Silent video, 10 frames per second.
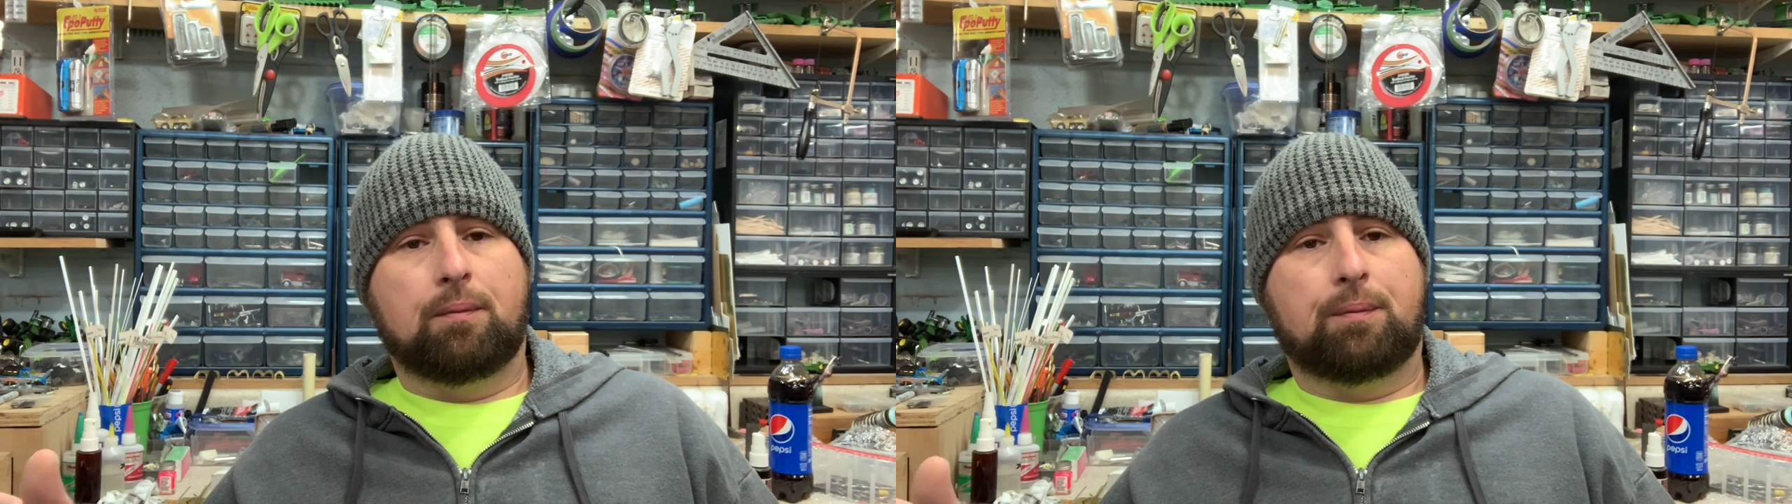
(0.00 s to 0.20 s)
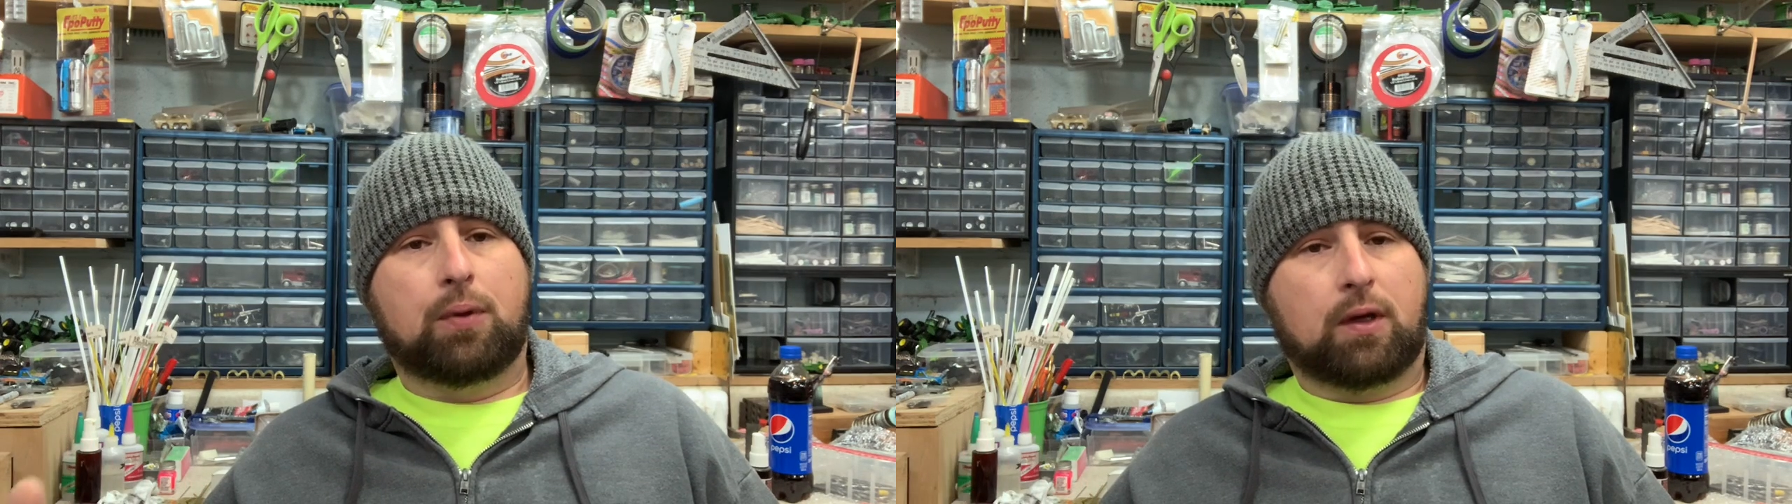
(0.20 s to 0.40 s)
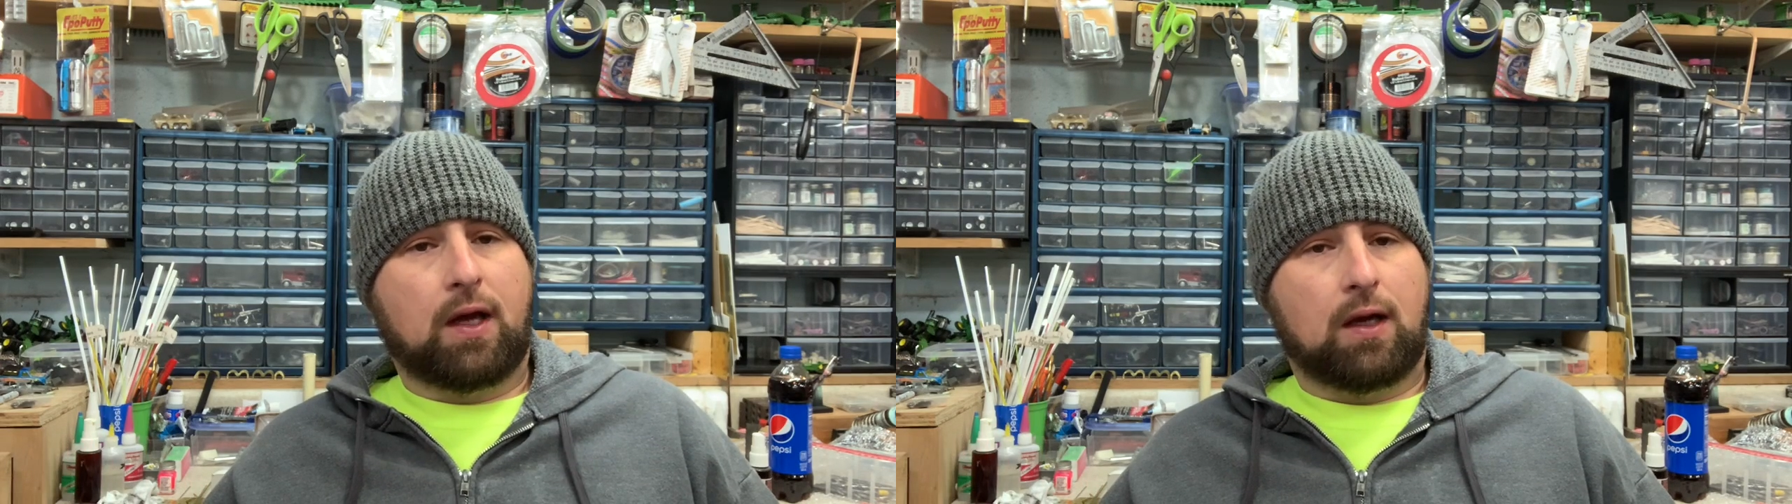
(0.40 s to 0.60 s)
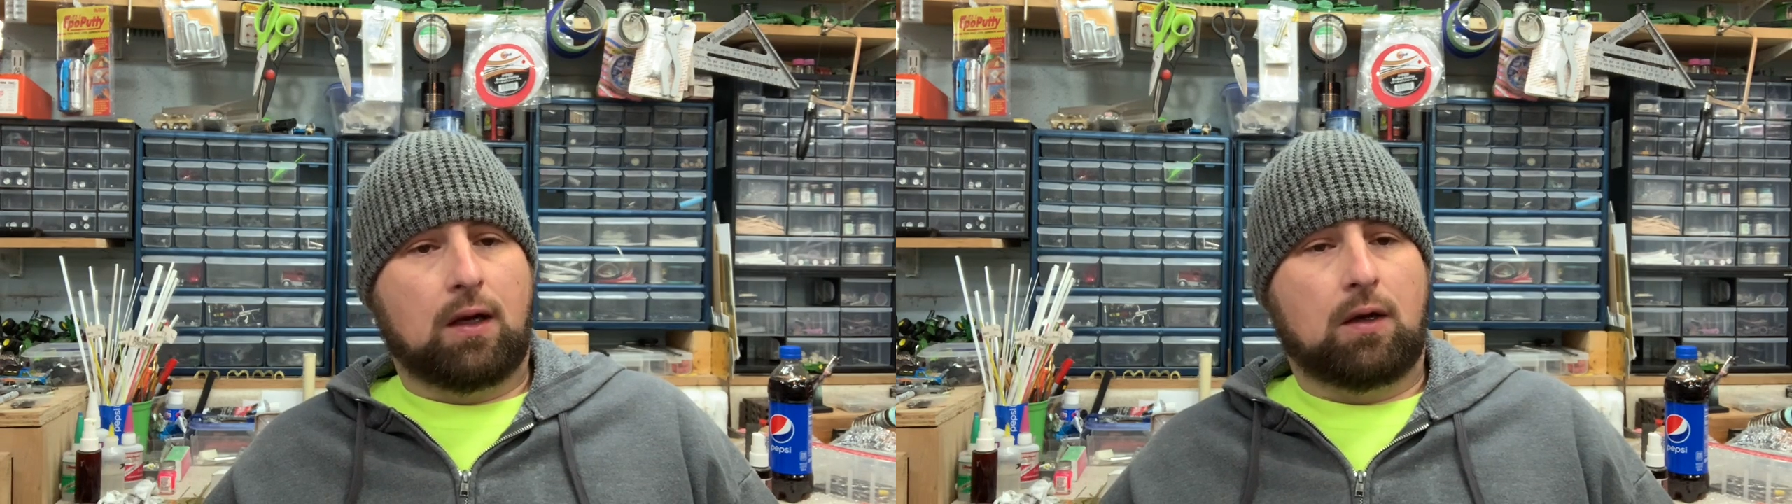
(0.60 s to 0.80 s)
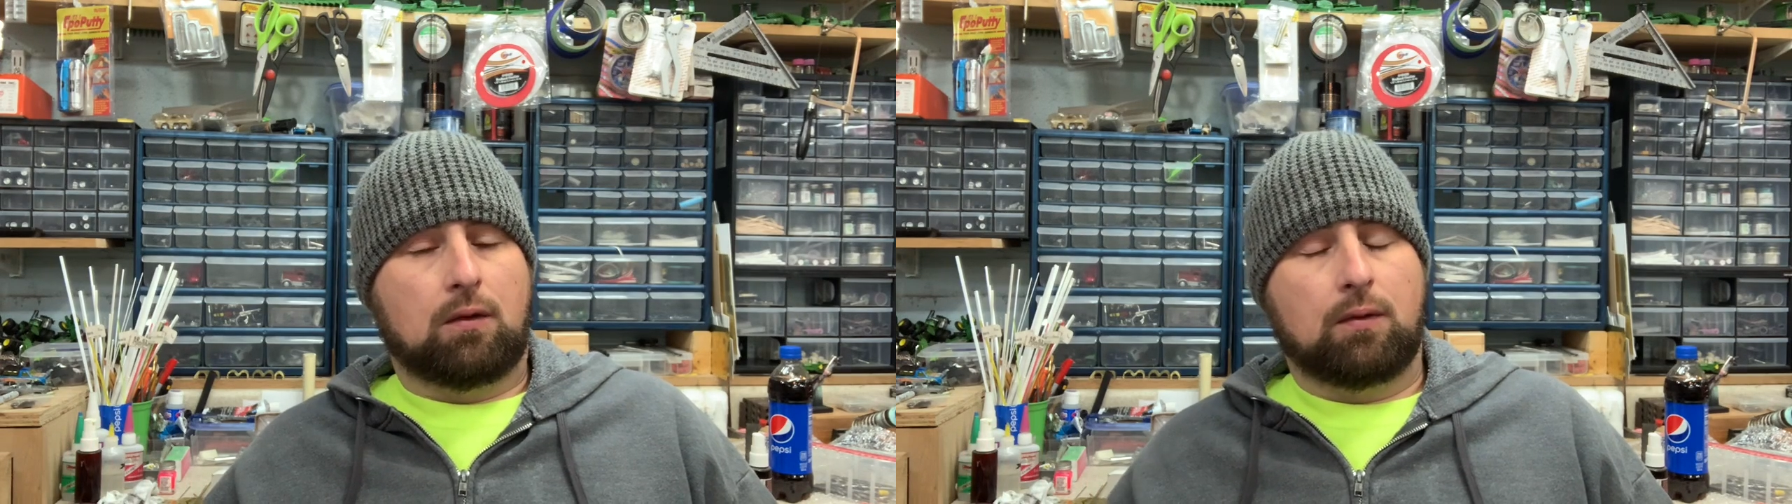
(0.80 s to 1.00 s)
put cattle
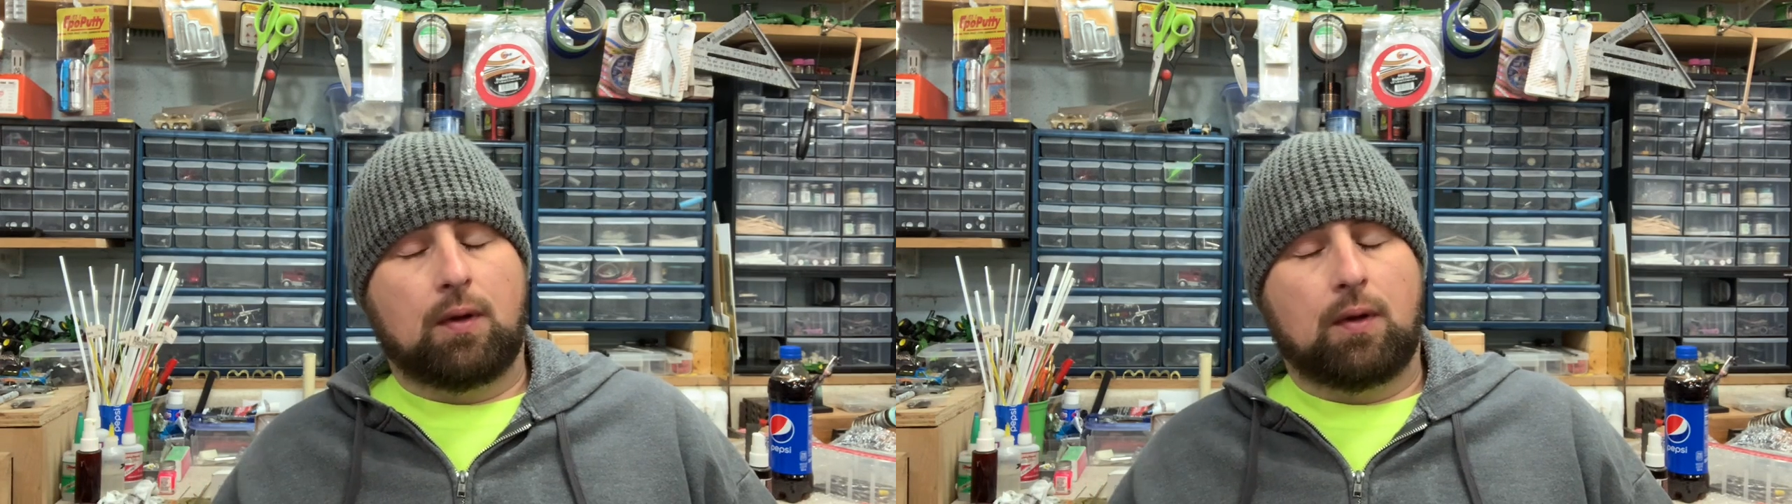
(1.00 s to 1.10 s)
on.